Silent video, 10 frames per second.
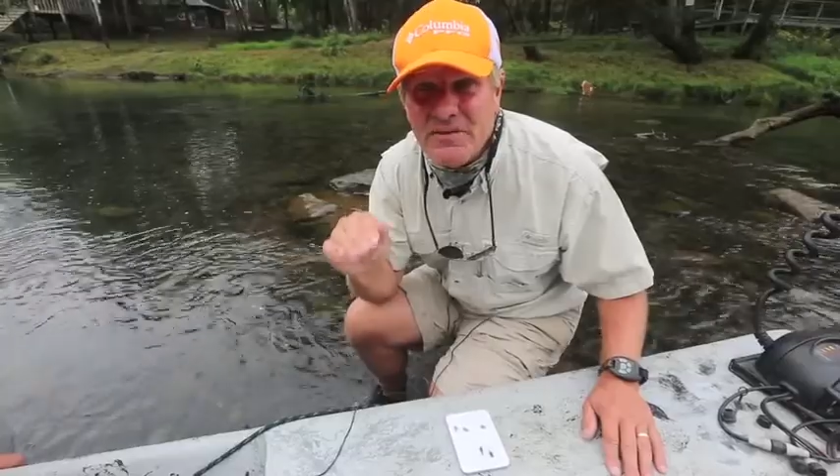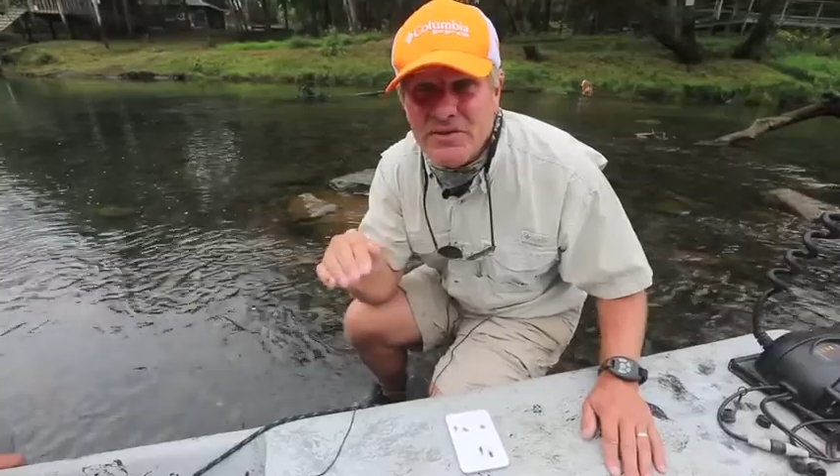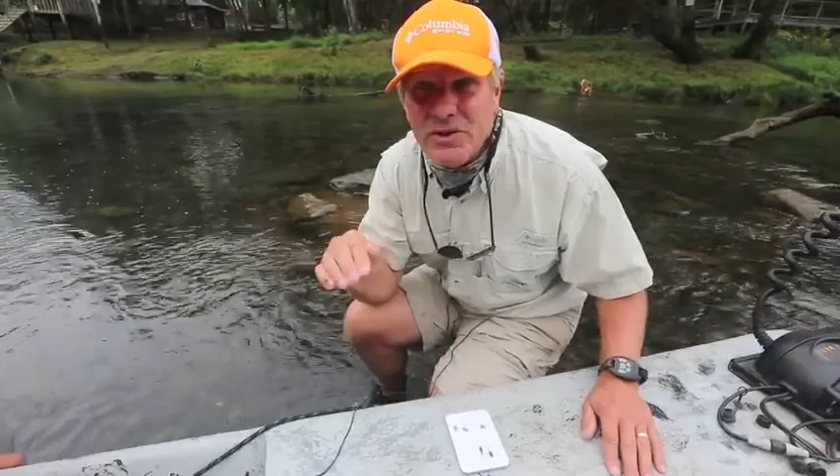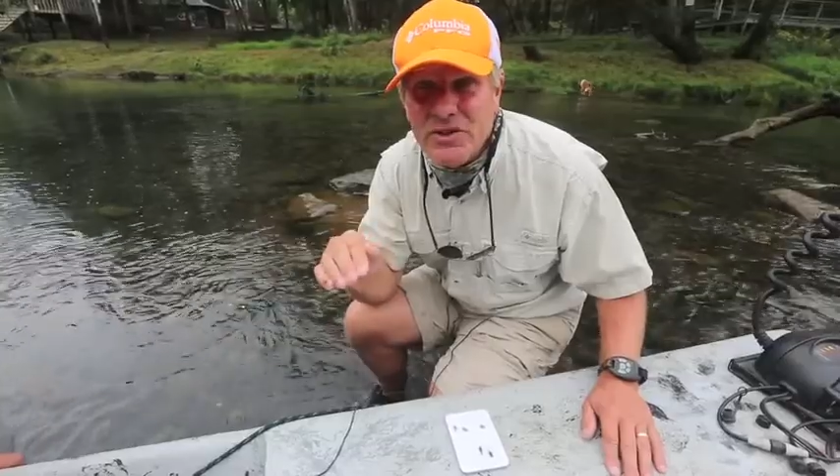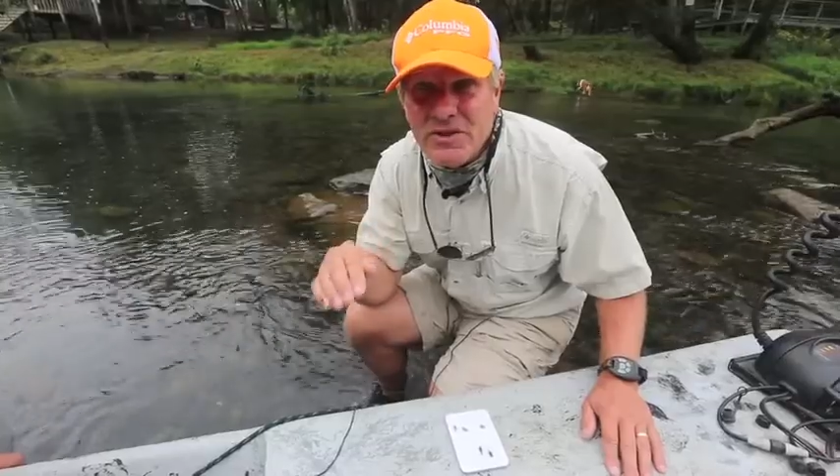
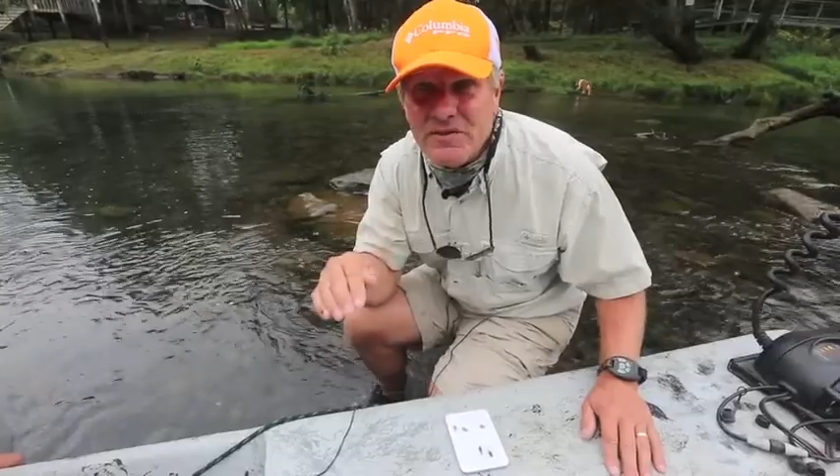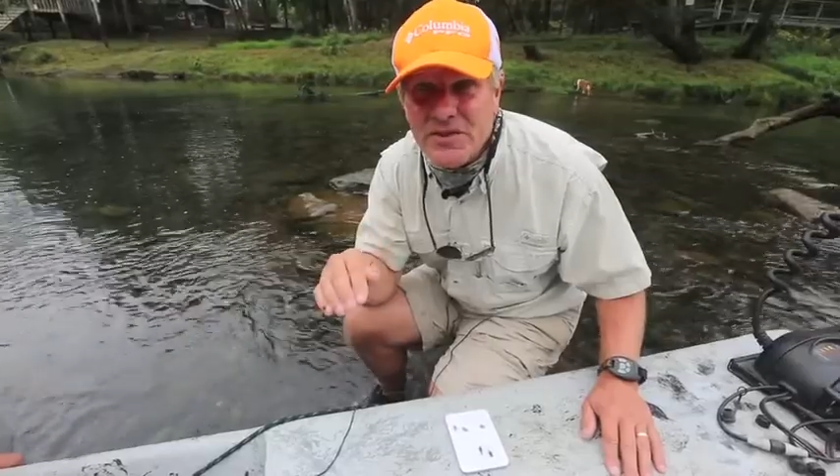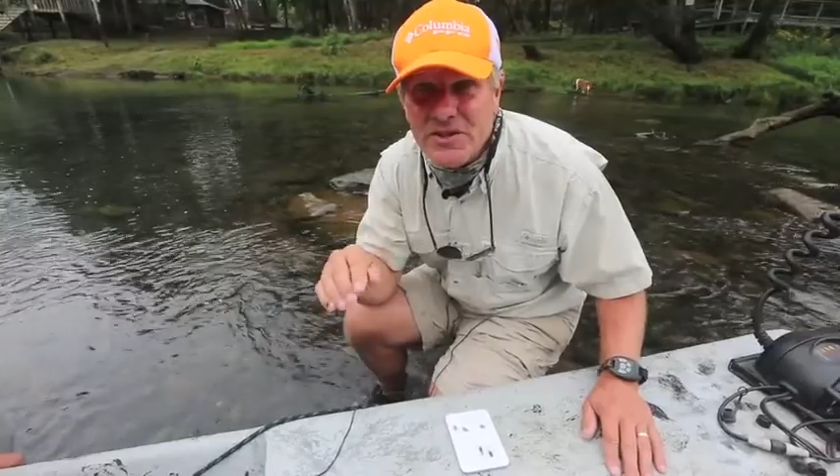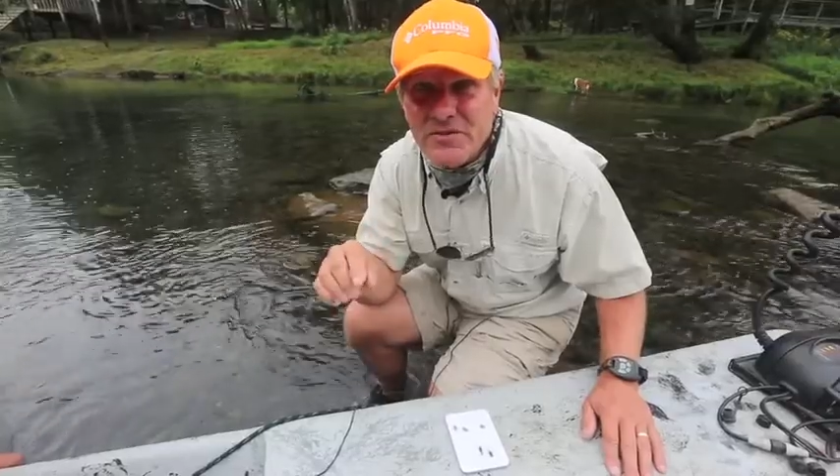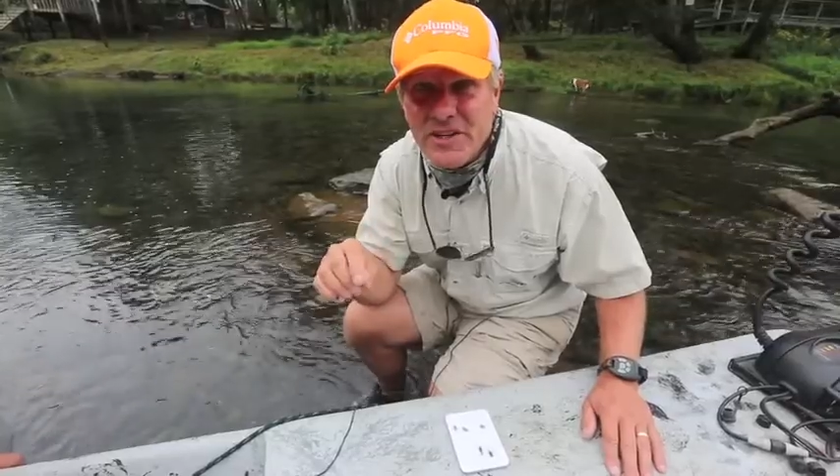food that the
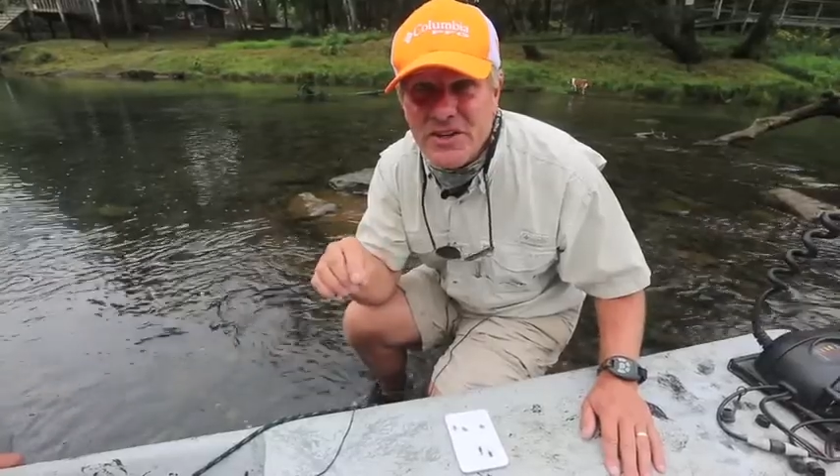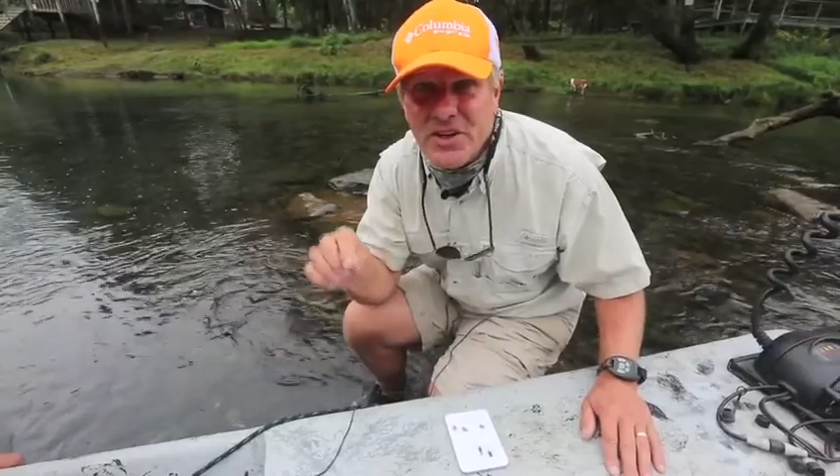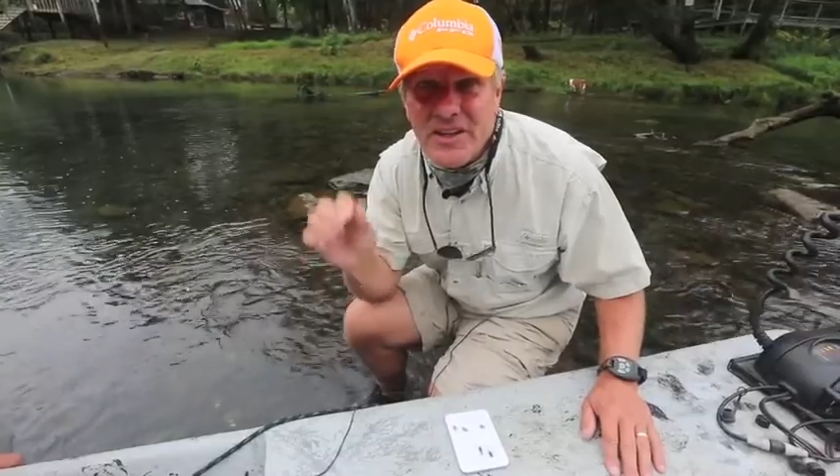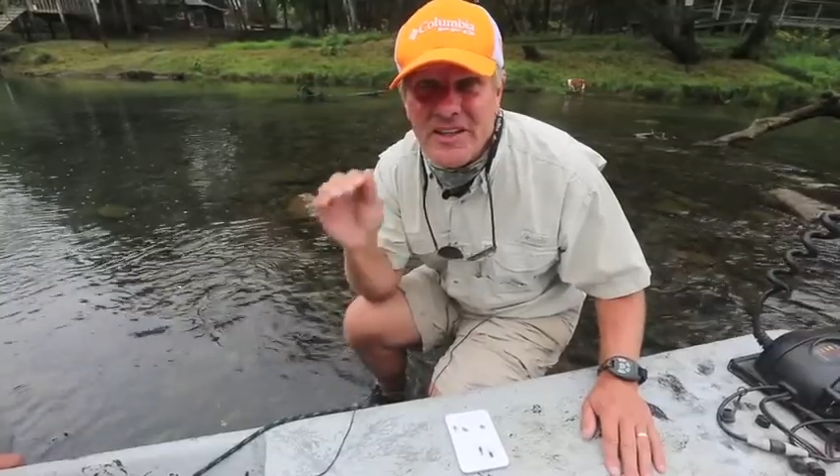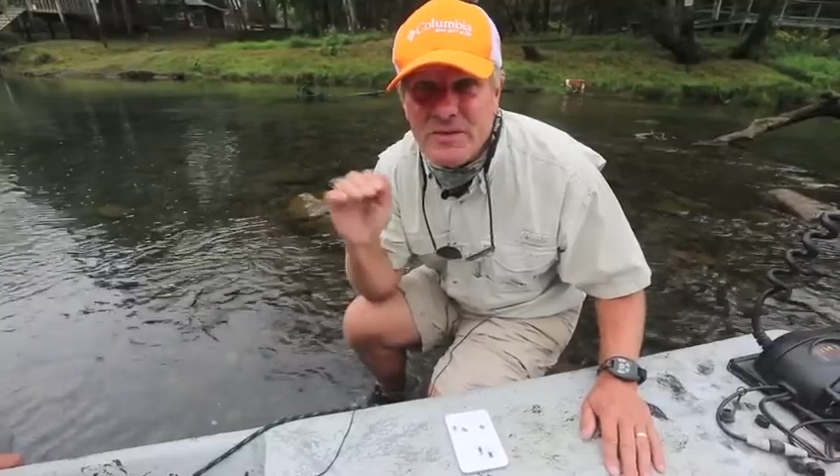fish feed
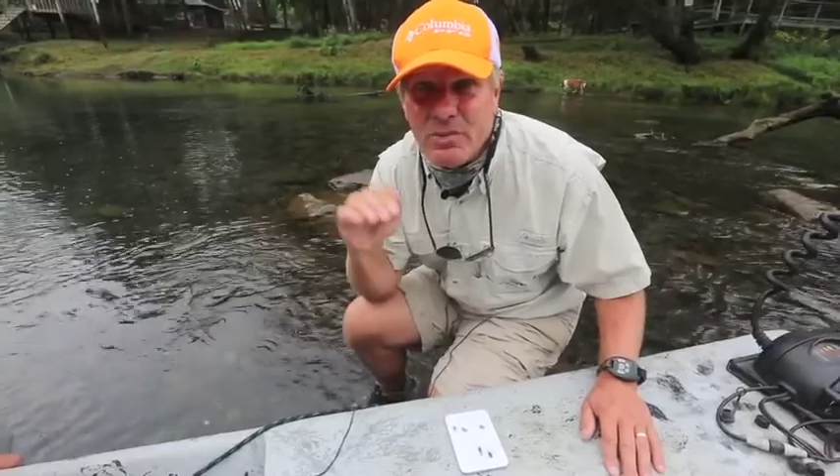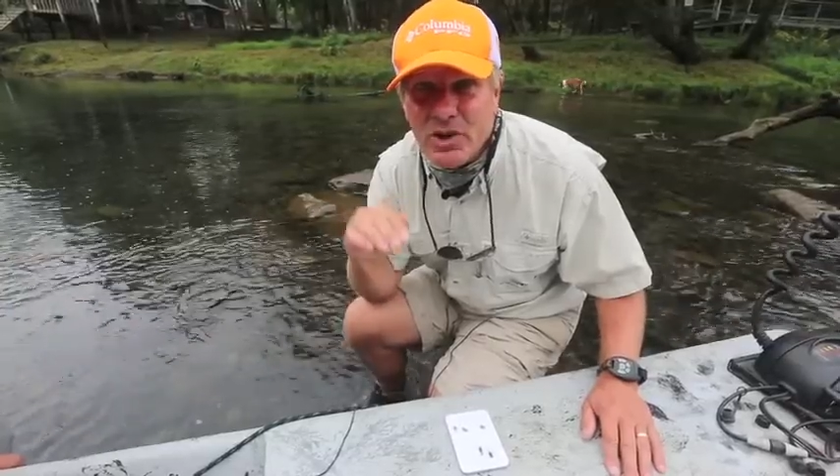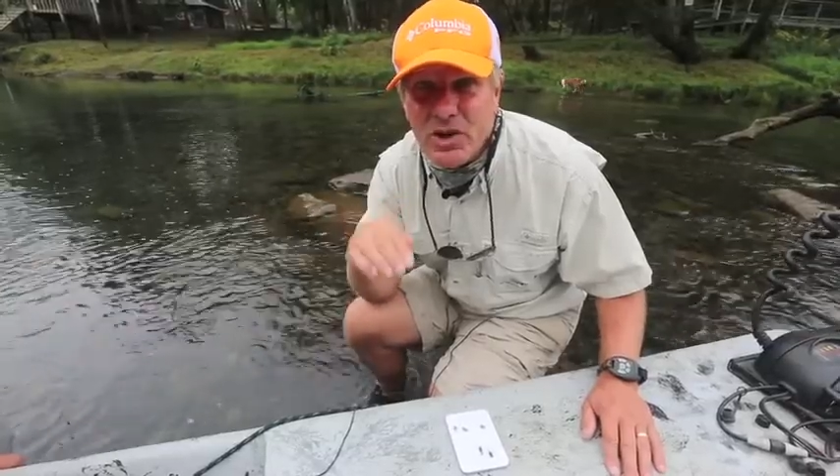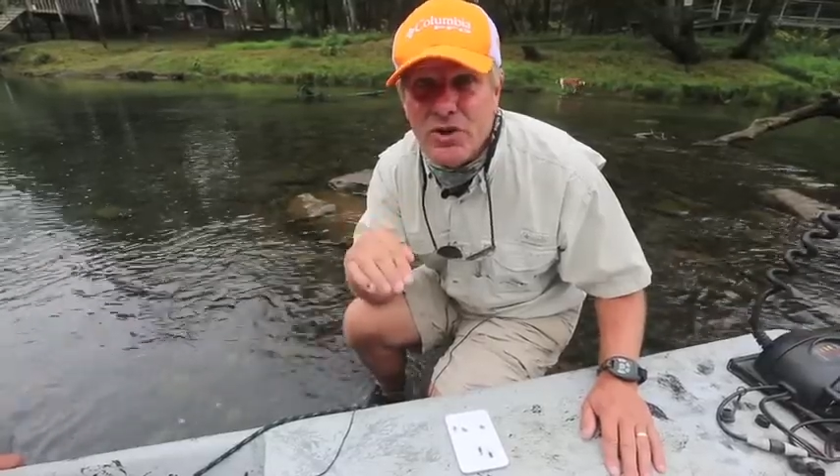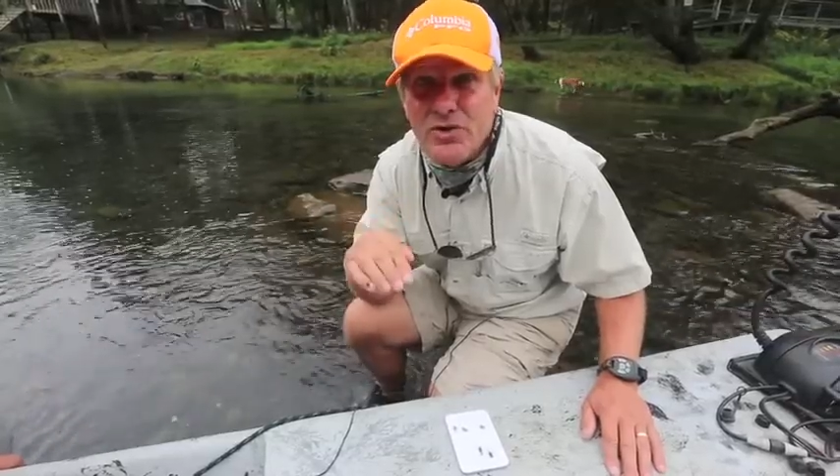on is
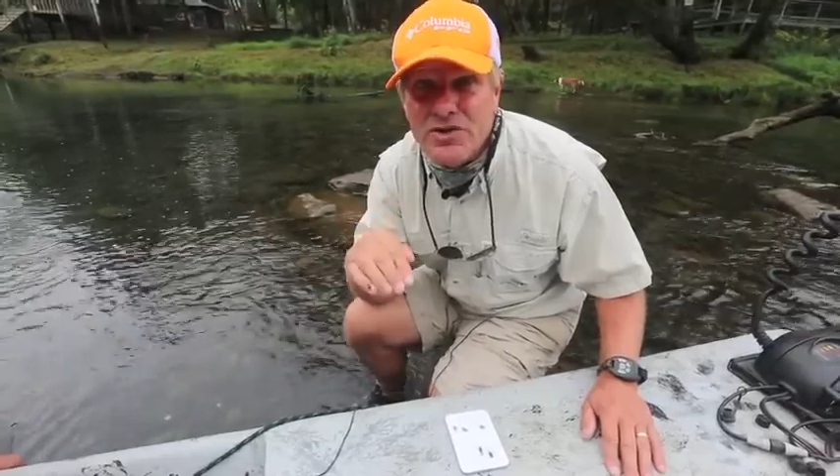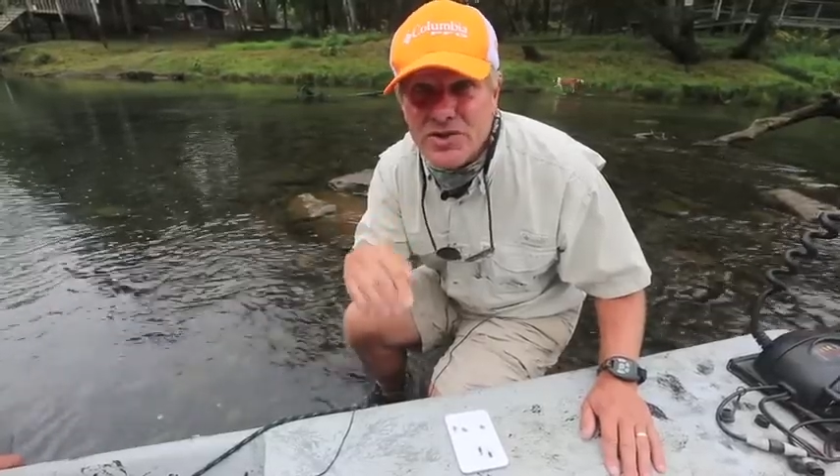below the